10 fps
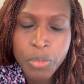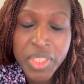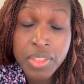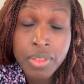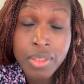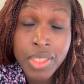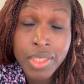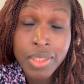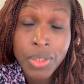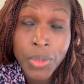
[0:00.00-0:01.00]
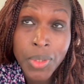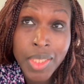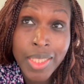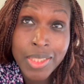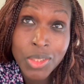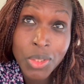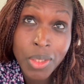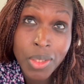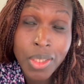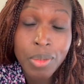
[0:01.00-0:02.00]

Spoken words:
recently, early last year,